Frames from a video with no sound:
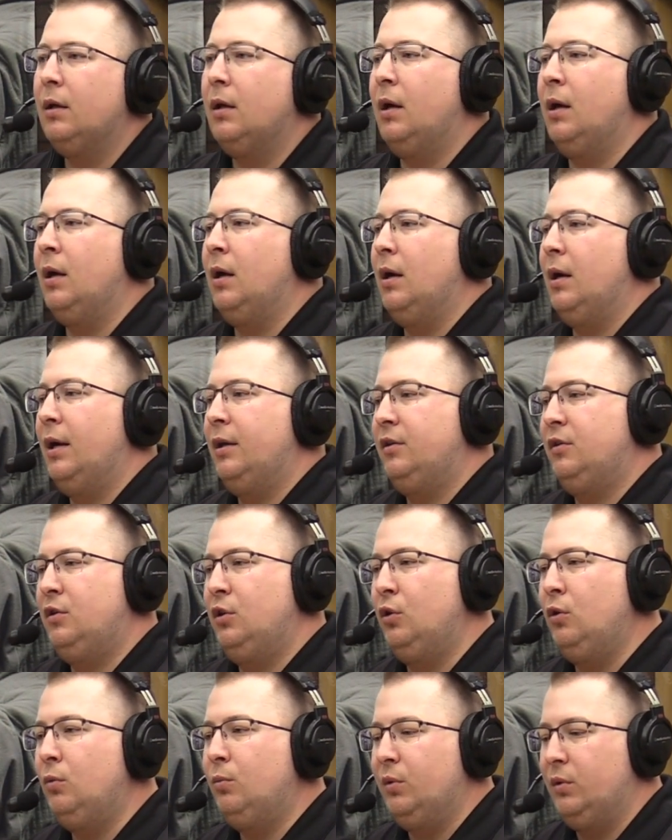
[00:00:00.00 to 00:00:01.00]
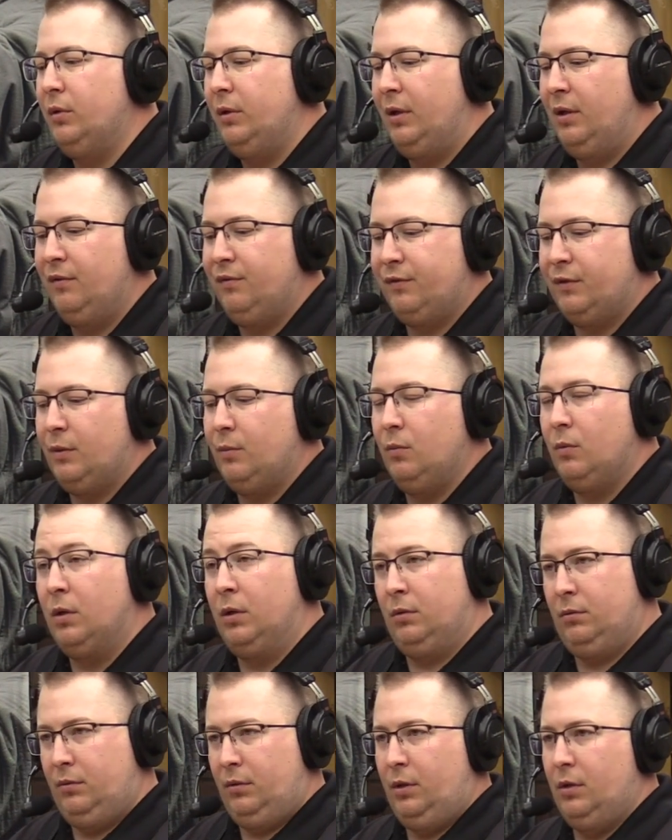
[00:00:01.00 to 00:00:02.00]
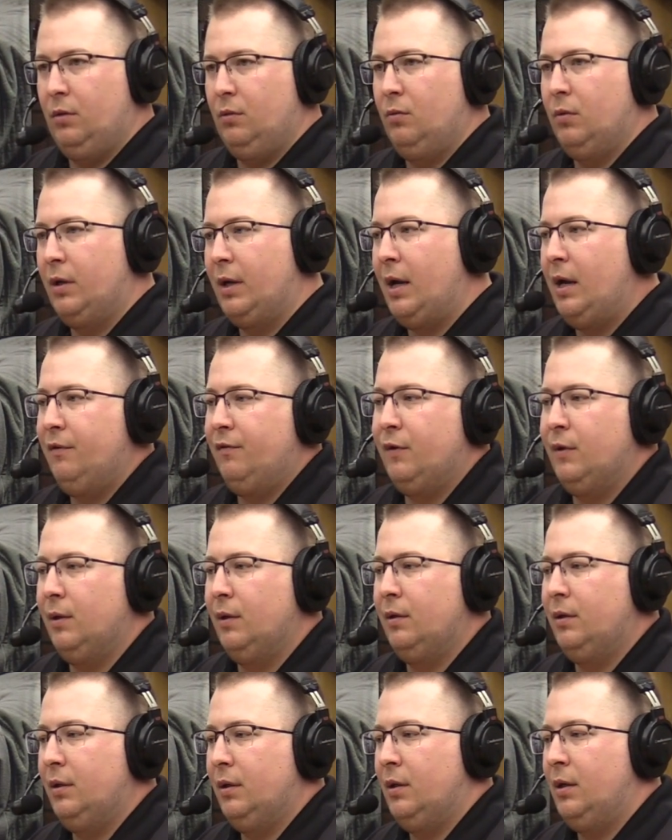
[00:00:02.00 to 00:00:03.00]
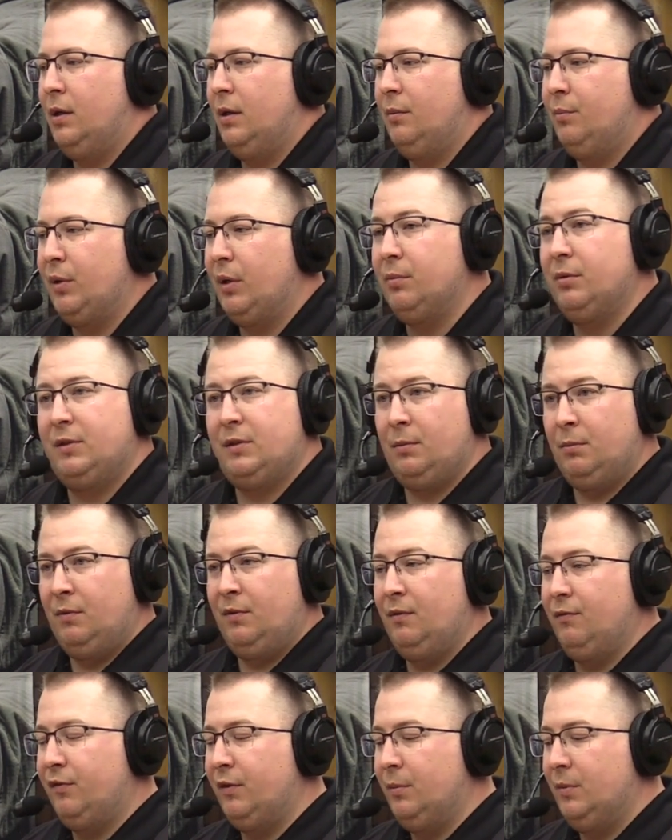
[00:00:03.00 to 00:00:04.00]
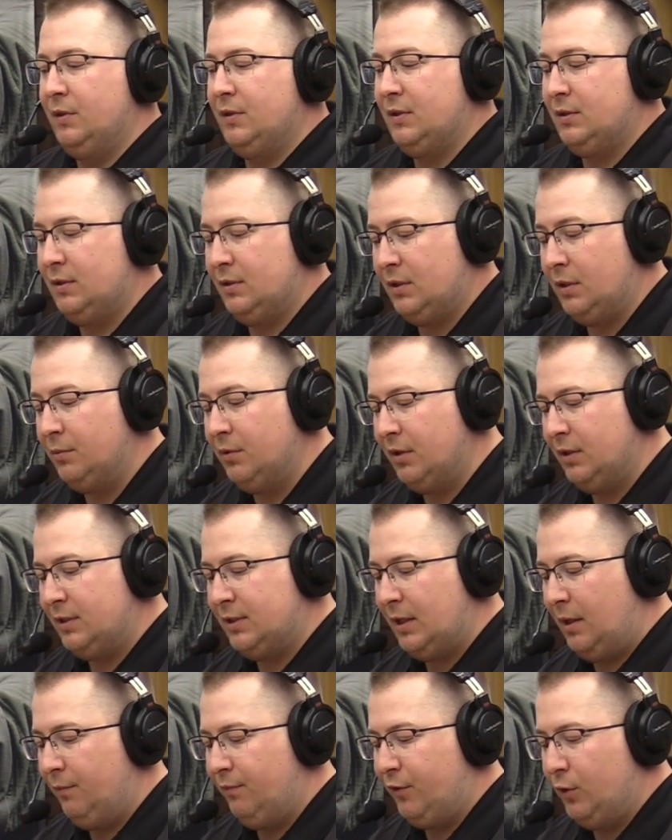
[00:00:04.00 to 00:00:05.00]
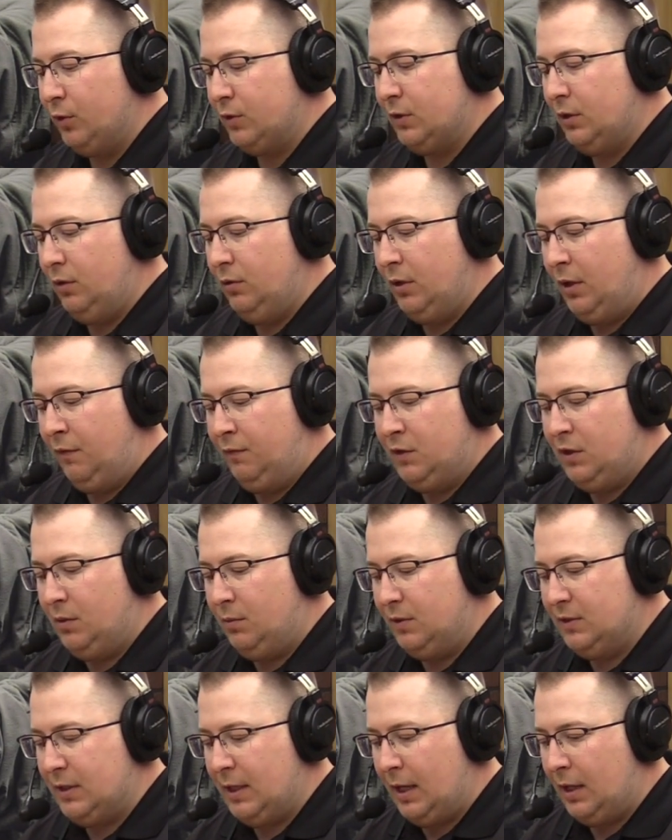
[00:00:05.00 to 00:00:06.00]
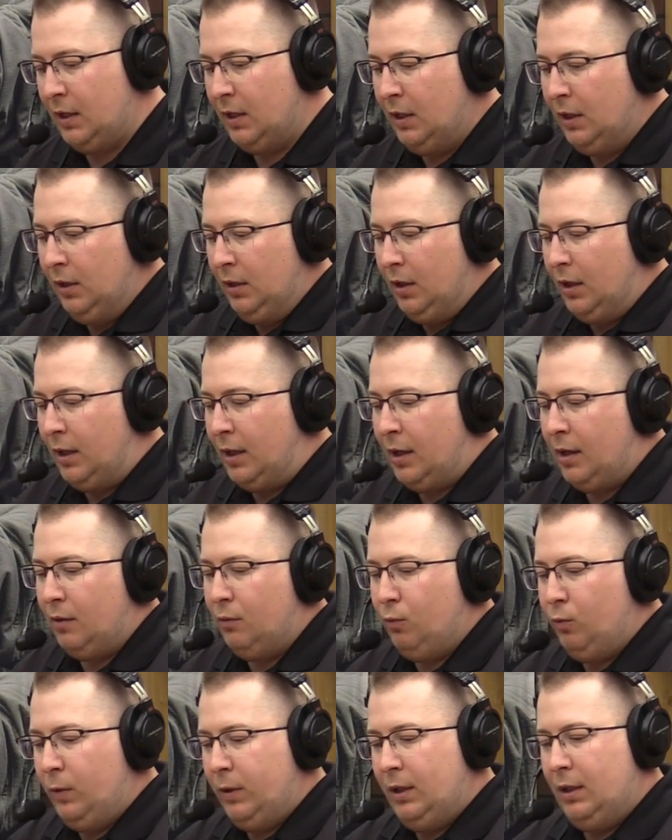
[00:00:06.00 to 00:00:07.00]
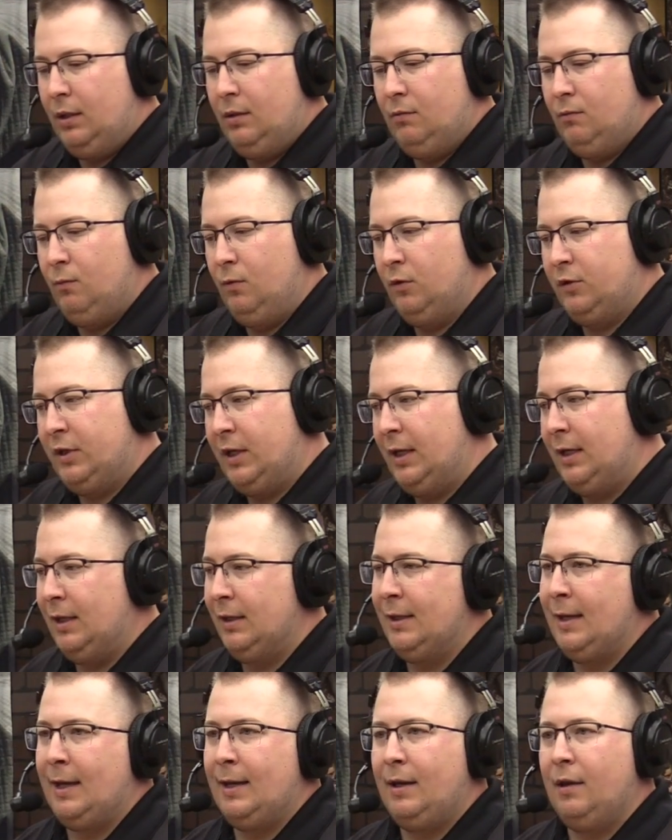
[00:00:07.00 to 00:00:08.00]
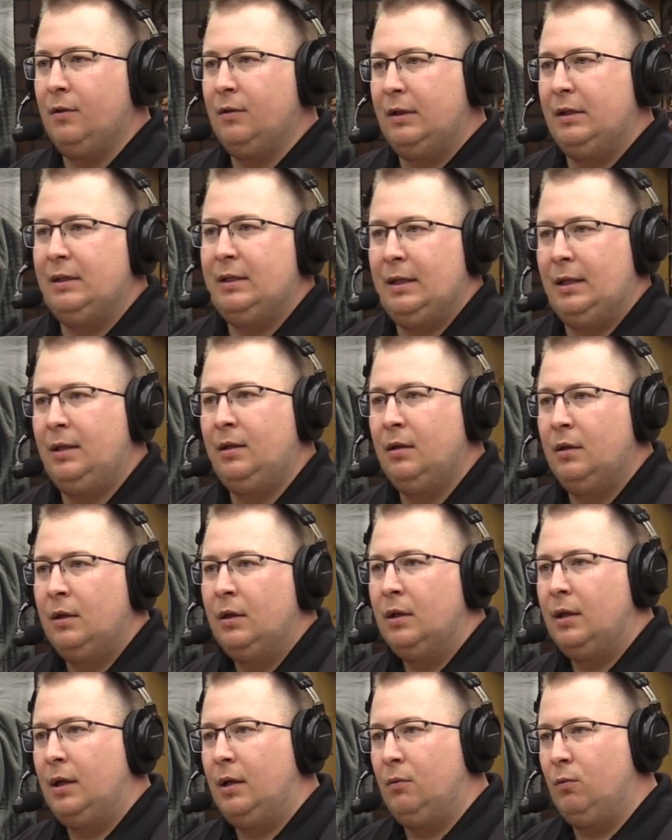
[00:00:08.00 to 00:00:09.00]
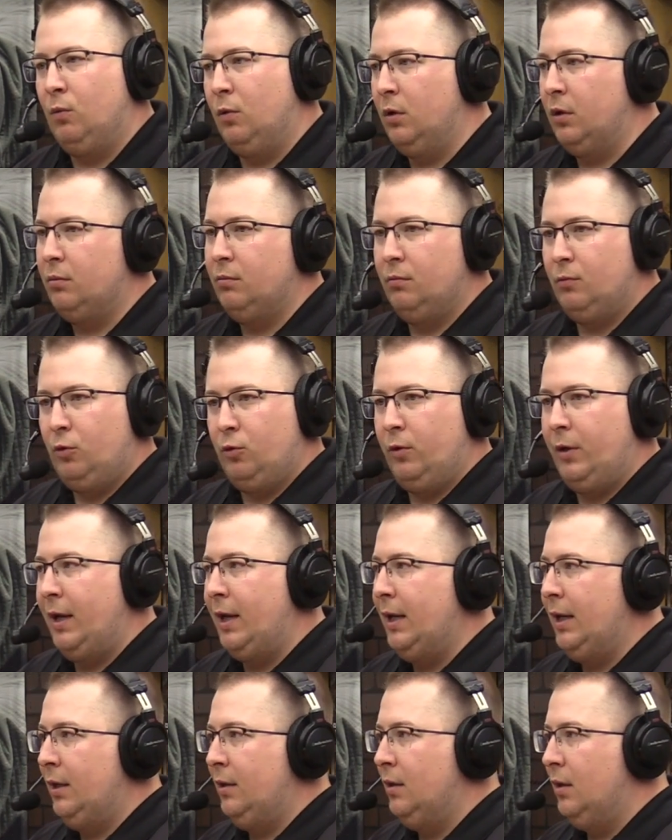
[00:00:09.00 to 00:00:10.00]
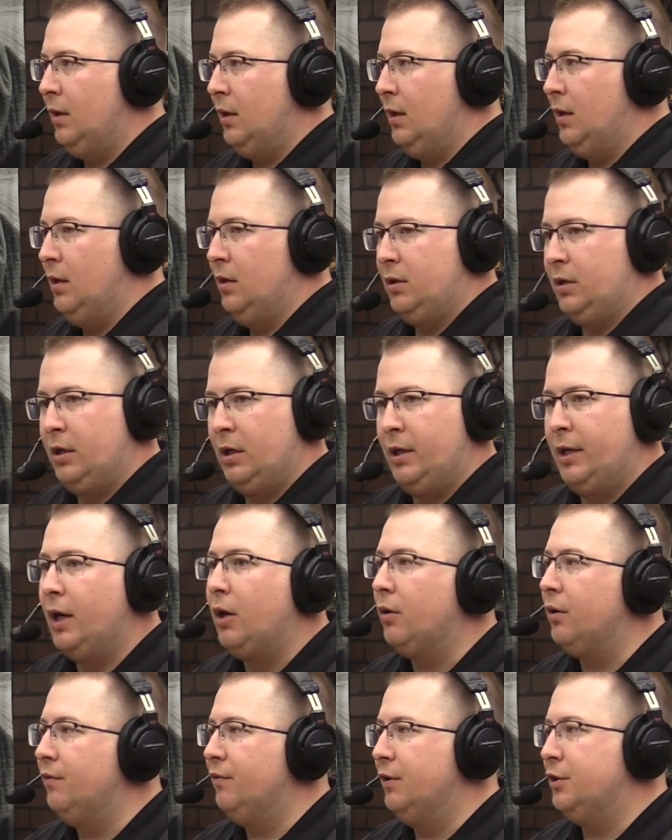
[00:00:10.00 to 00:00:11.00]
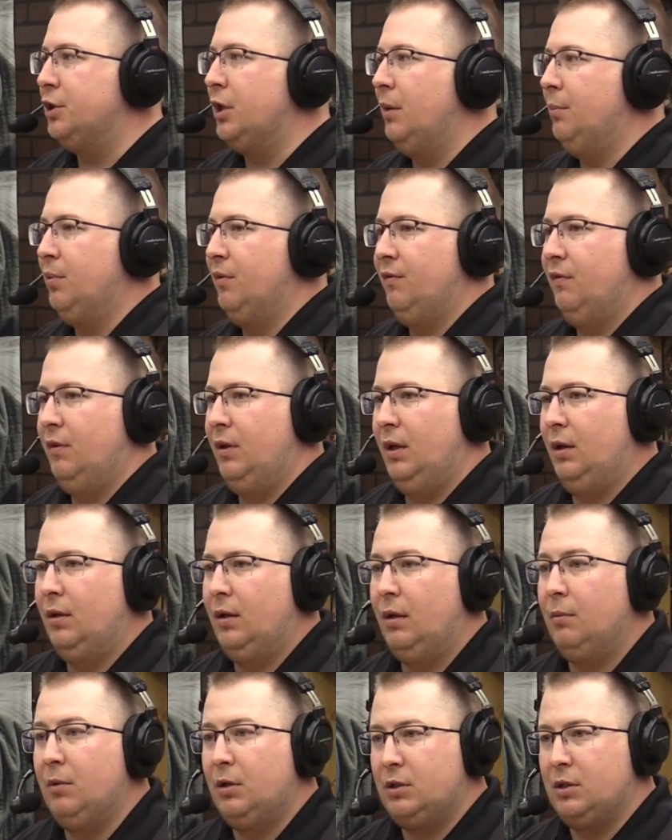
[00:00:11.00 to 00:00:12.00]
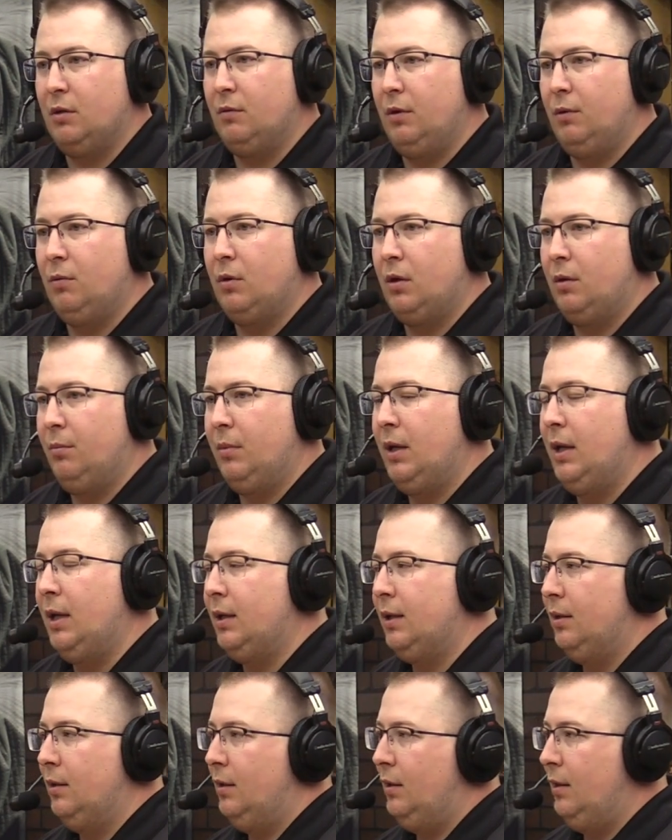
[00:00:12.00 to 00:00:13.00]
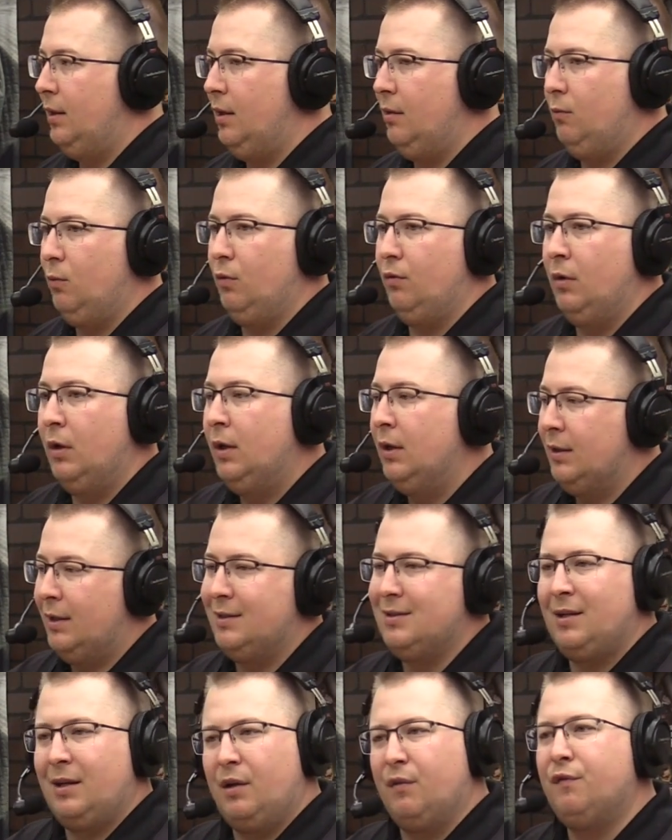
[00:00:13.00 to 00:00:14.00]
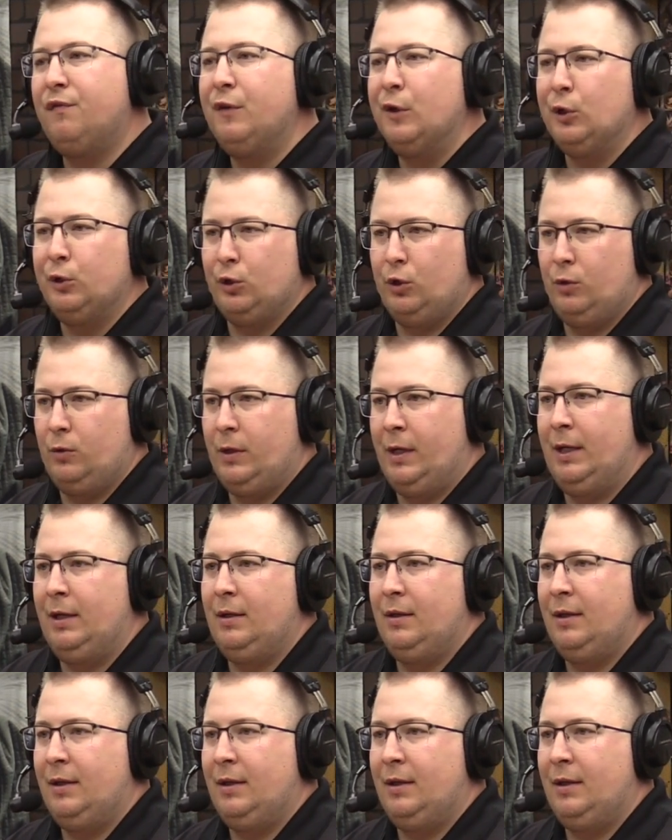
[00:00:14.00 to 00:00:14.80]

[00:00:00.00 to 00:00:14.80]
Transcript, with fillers: Uh, I do believe from what, you know, what I've heard, uh, probably some from the, some of the same folks that you have, Jim, is that uh, we we're taking that L E D and we're creating uh, a cutout of the shape of the image that we want to make, and then we're that's like a filter, right?